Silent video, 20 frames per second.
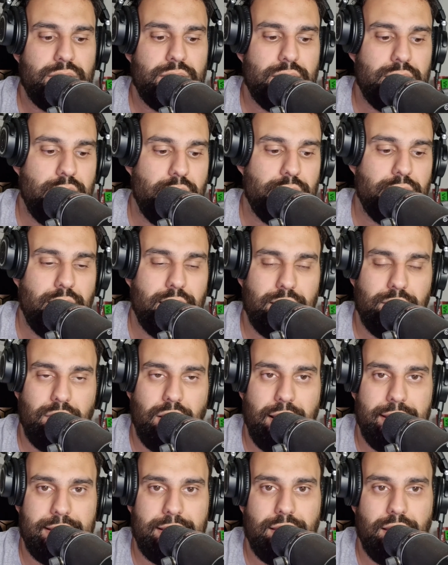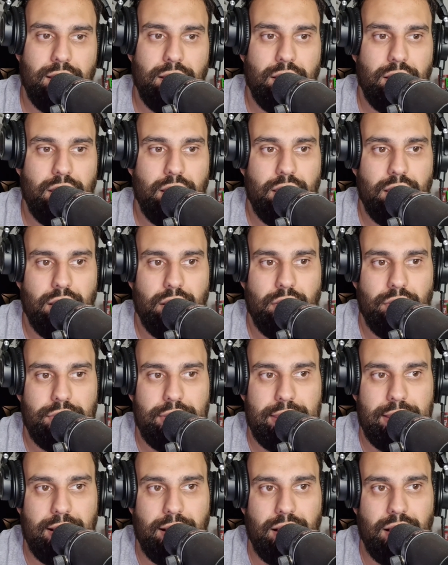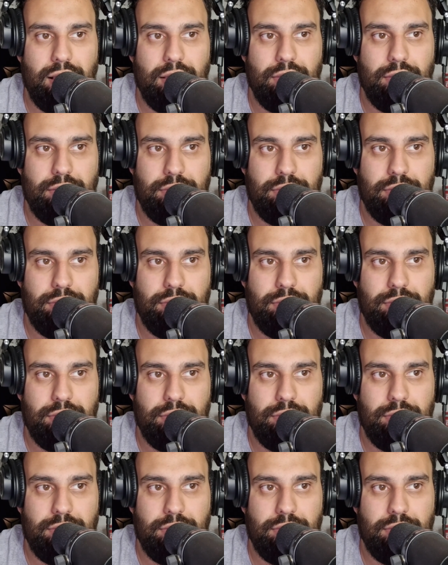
kind of like the